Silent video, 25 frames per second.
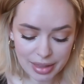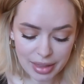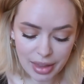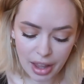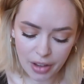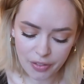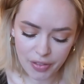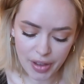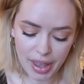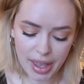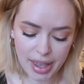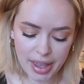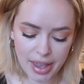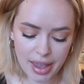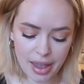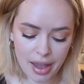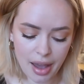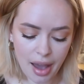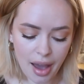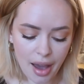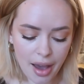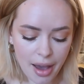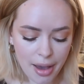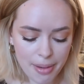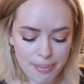loving
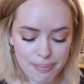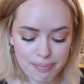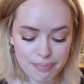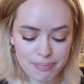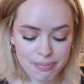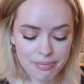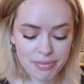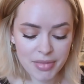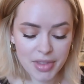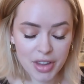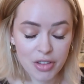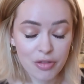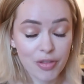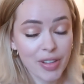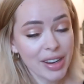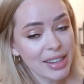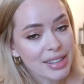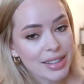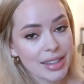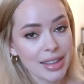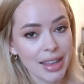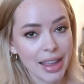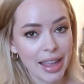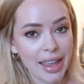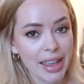
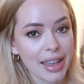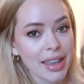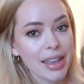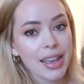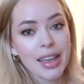recently.